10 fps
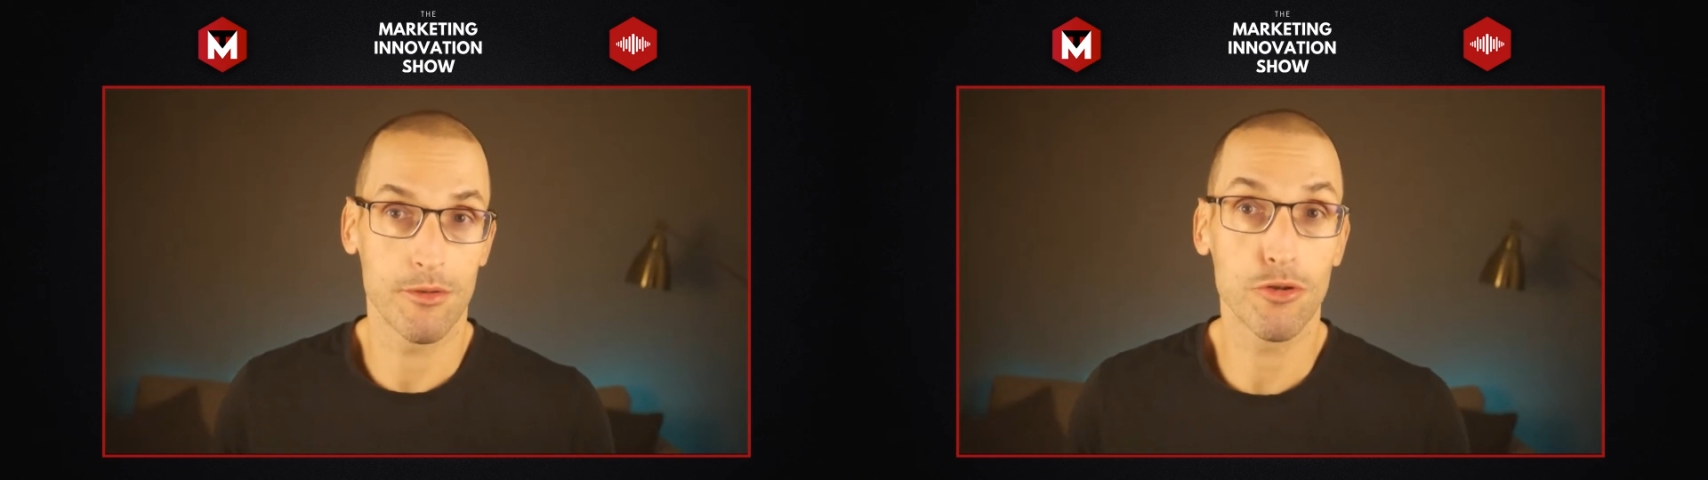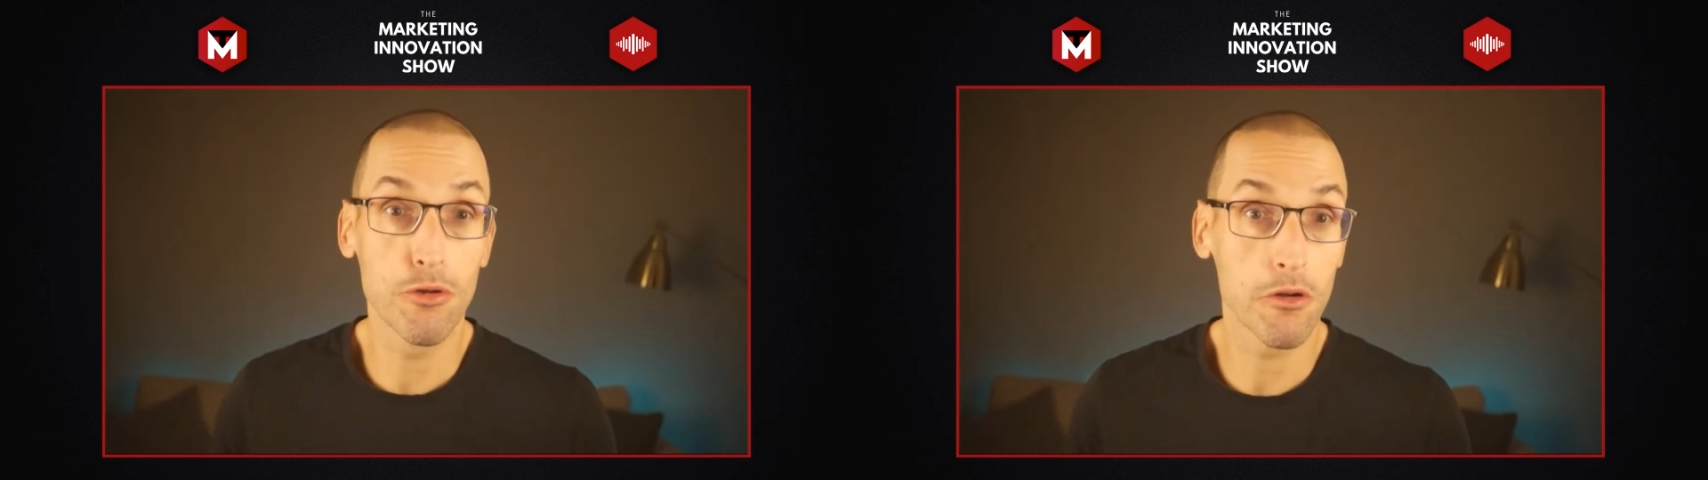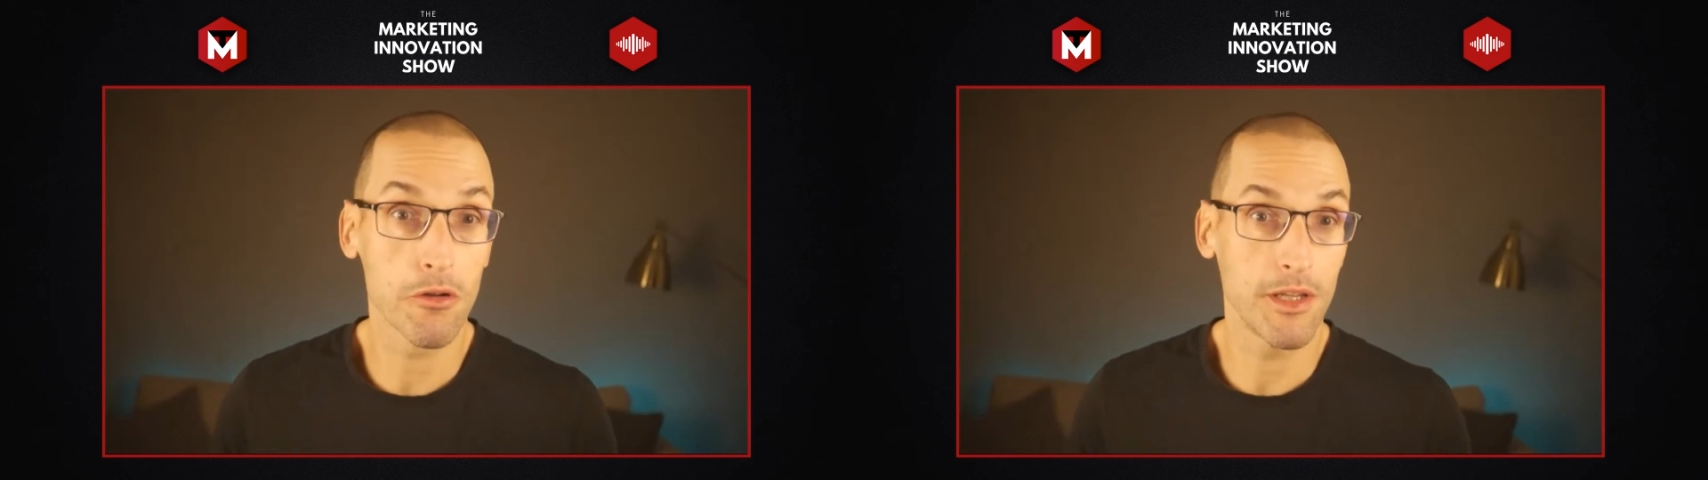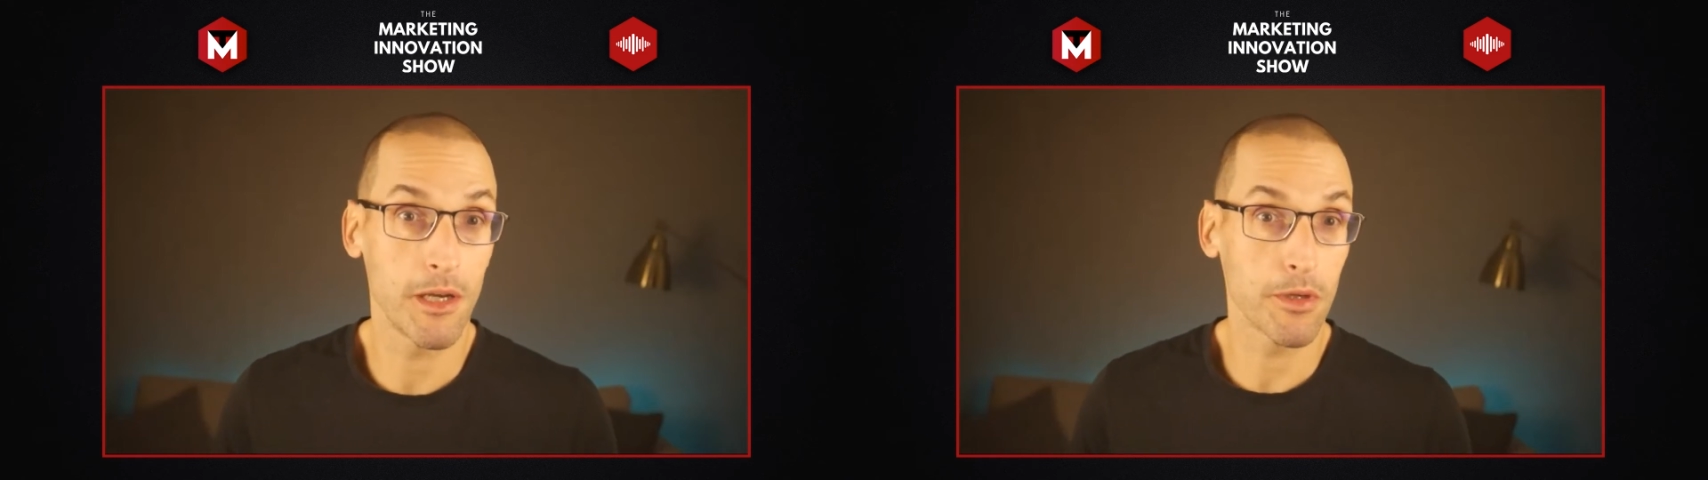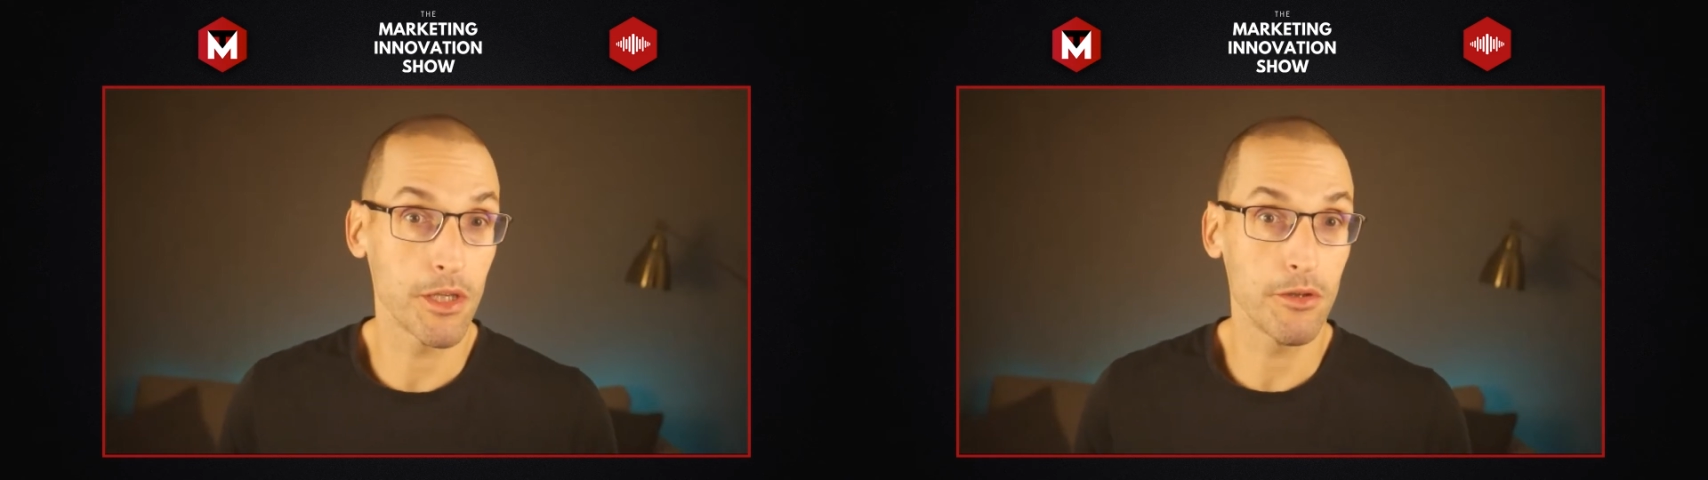tool that
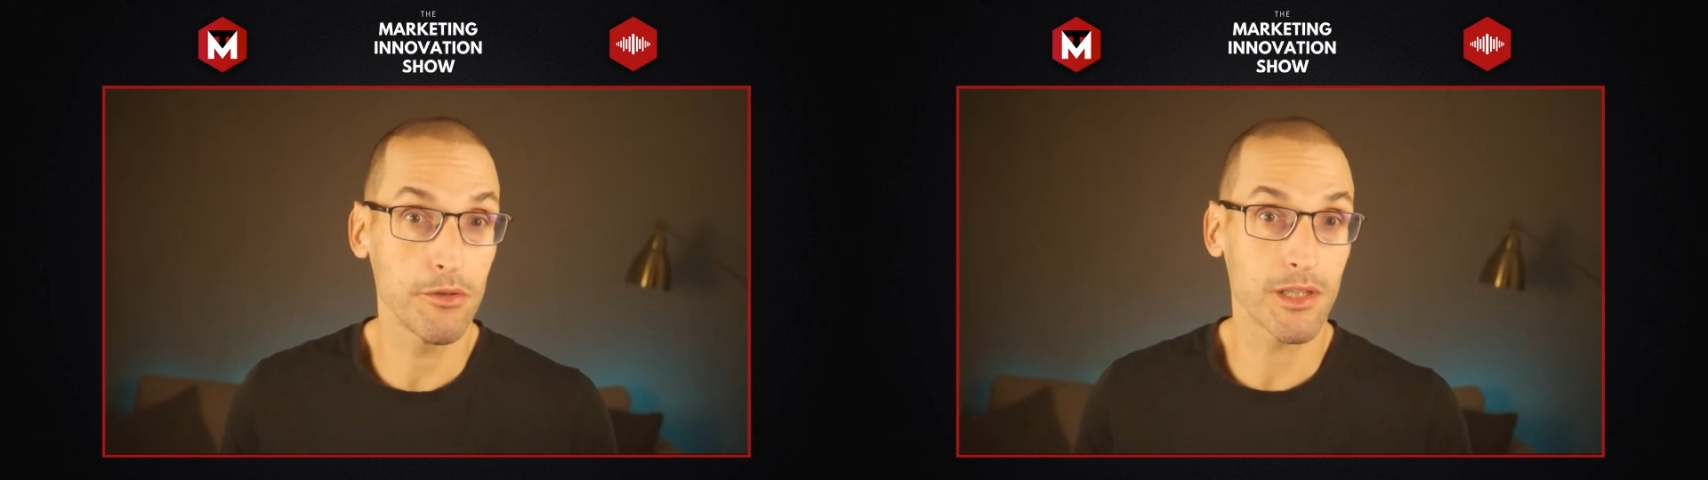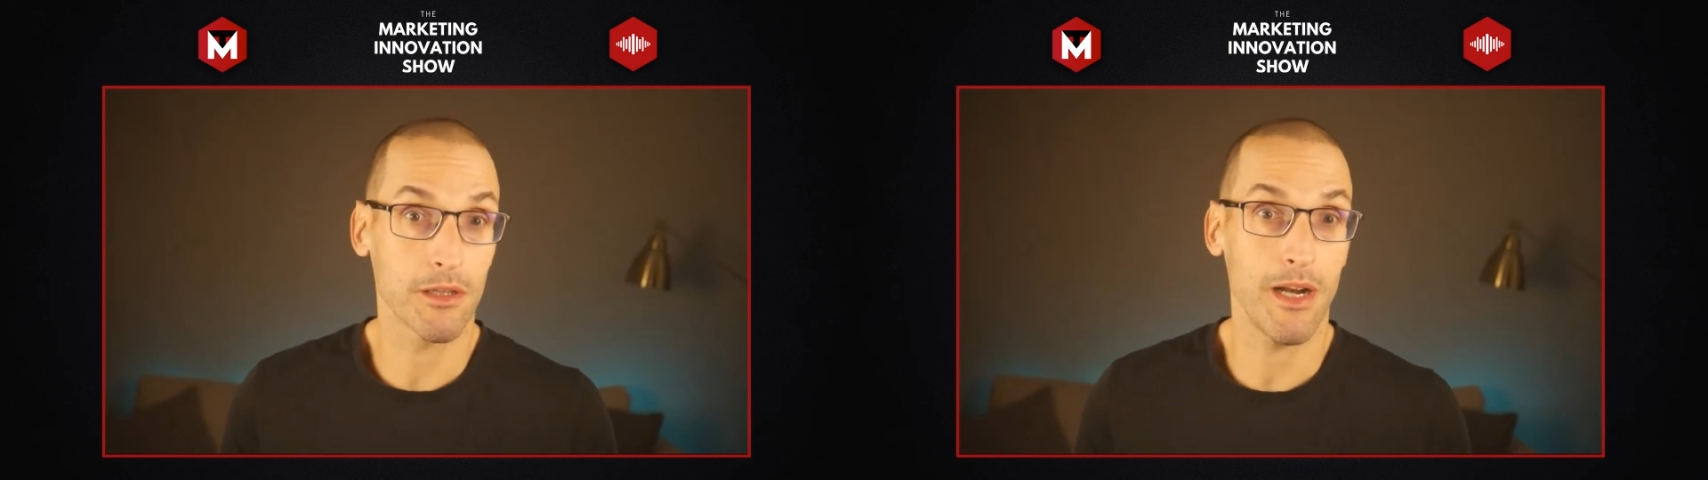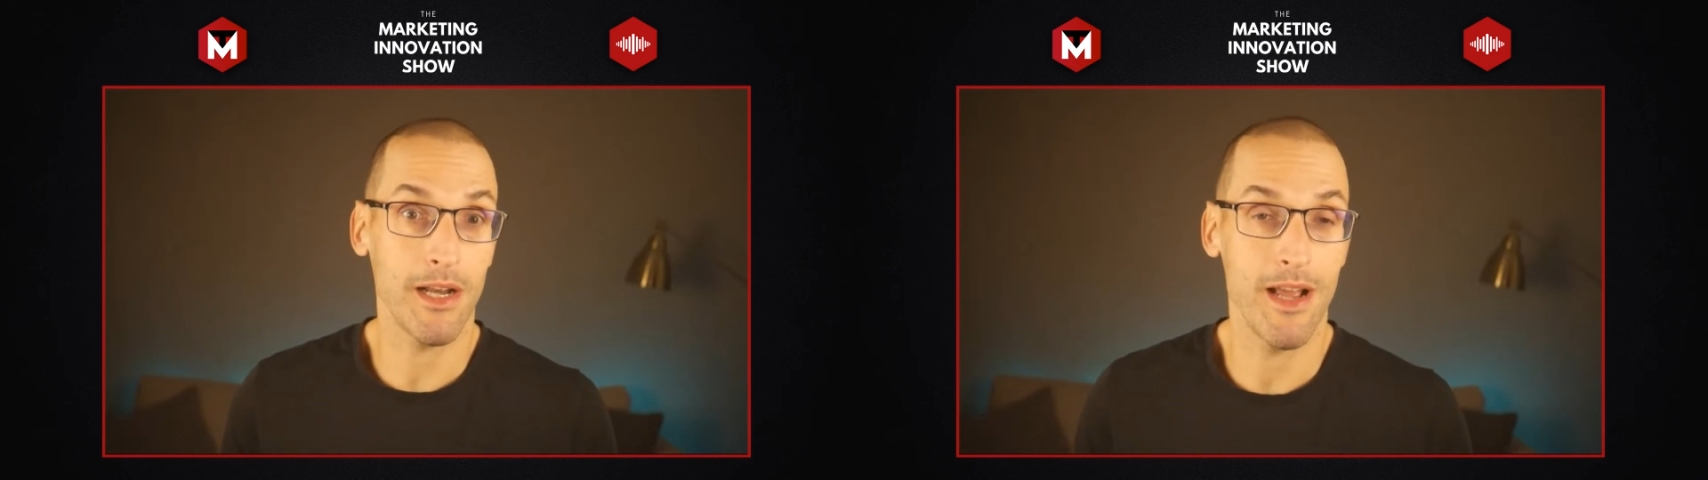we're using right